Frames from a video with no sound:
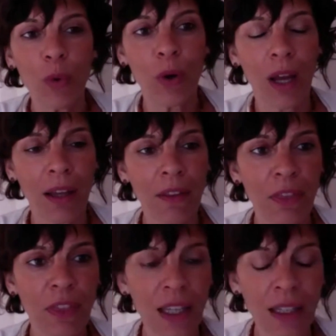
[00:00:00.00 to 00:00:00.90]
I
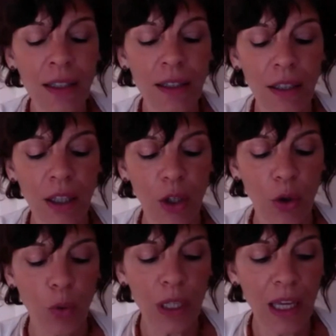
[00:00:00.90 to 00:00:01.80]
think
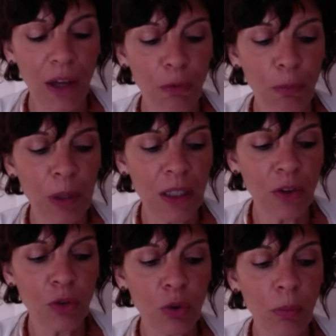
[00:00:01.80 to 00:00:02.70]
we have been
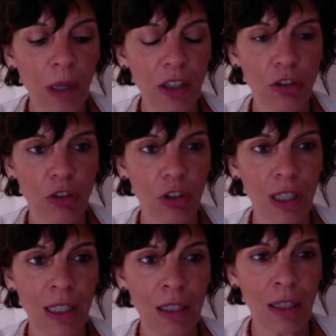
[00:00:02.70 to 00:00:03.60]
too much
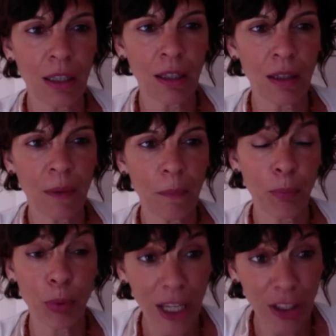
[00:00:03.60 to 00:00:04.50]

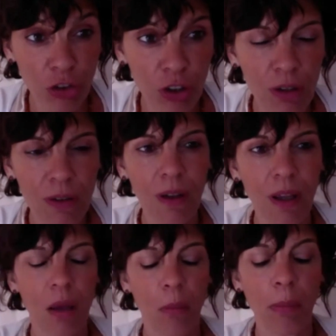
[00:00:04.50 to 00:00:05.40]
pressured
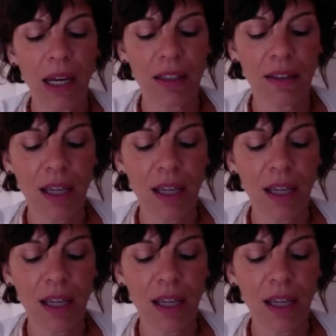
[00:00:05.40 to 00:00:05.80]
by the